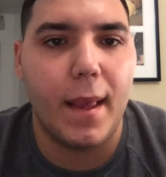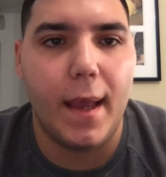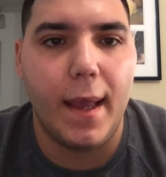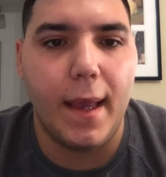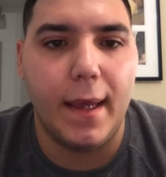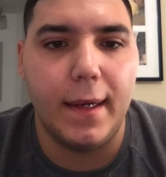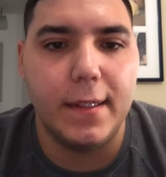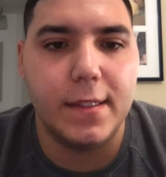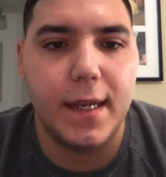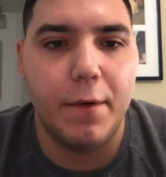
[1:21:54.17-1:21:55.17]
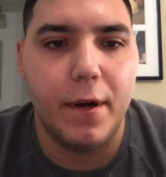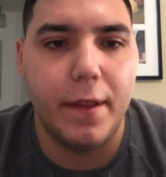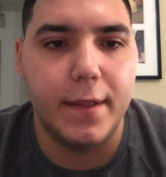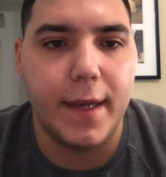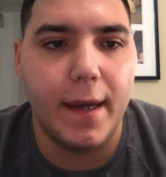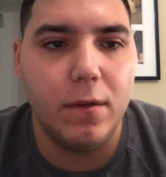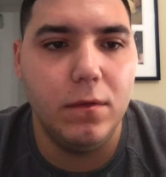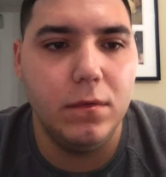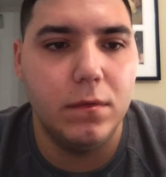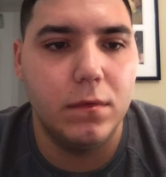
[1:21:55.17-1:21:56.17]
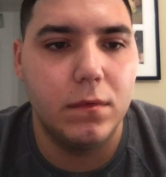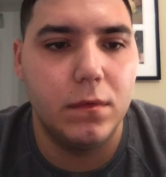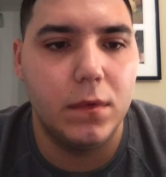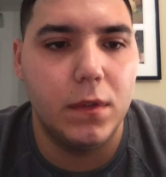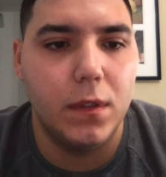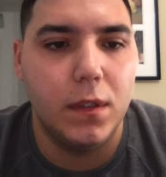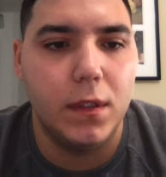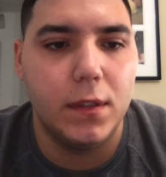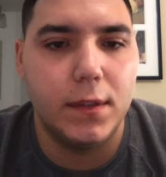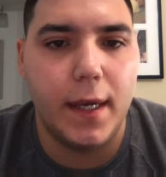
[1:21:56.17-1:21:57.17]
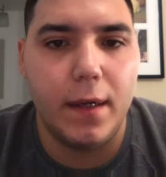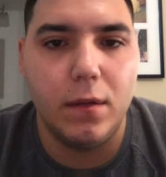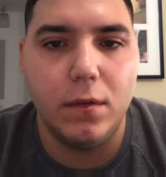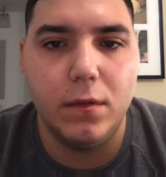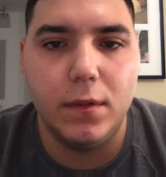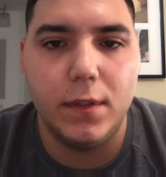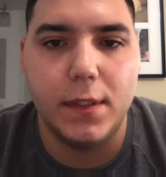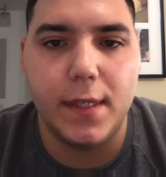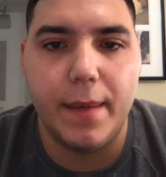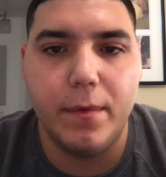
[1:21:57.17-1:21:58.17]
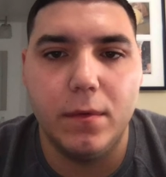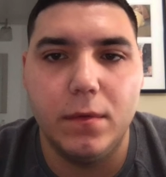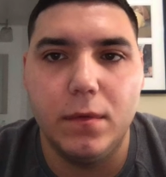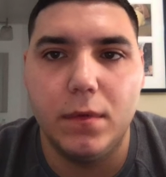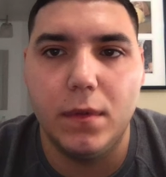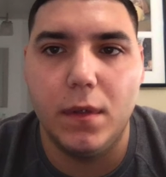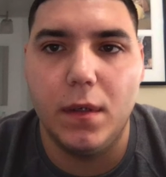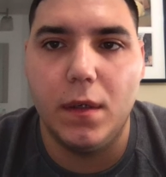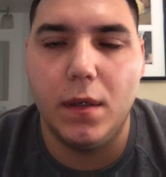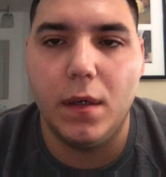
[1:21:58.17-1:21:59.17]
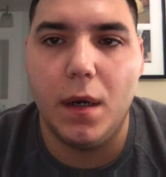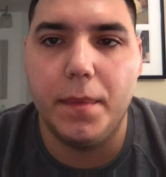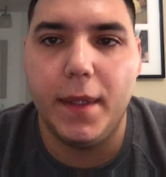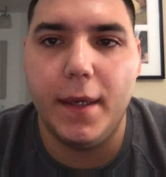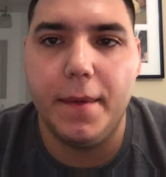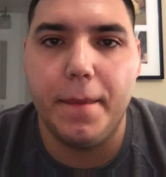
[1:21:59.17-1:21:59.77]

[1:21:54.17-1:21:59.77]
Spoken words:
And let's get rid of the title. Title, disable, update.